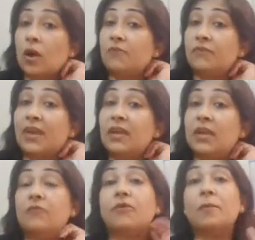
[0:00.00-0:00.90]

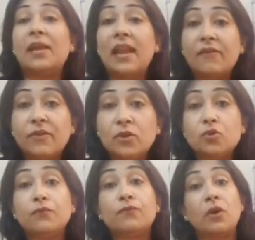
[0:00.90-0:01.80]
varied from 11
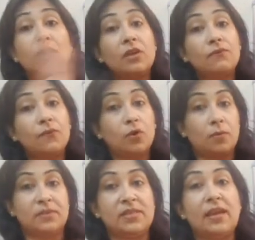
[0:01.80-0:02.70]
to
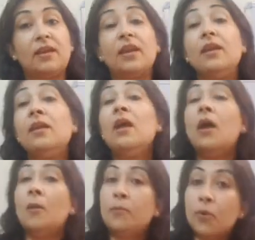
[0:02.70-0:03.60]
44% in
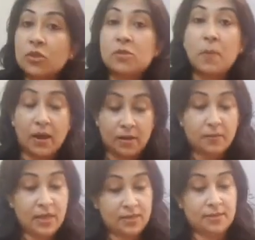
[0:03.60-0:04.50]

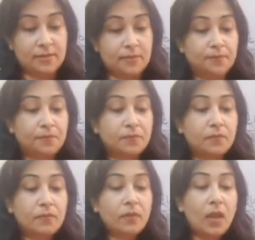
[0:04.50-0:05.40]
postpartum cases.
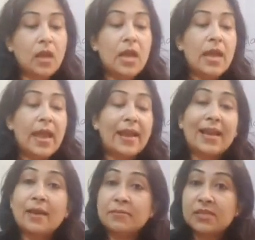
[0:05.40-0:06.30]

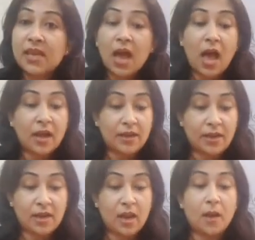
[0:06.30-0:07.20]
Eclampsia
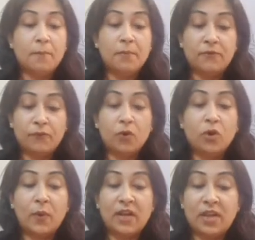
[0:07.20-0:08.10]
occurring before
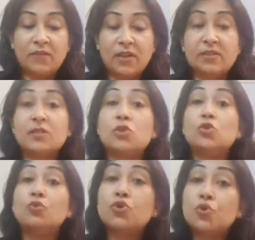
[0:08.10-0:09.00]
20 weeks is
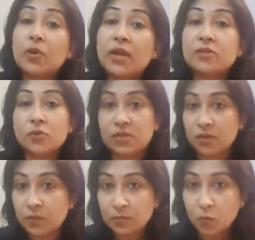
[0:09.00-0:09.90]
usually
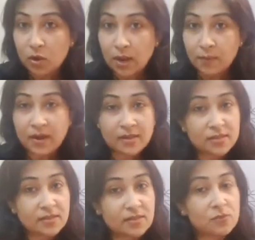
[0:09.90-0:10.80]
associated with molar
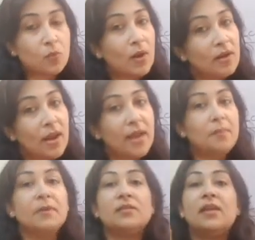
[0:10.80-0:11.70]
pregnancy. This is one line,
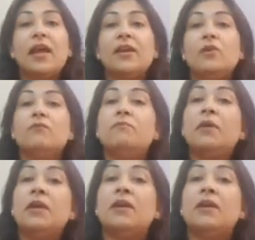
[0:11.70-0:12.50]
but it's a line of big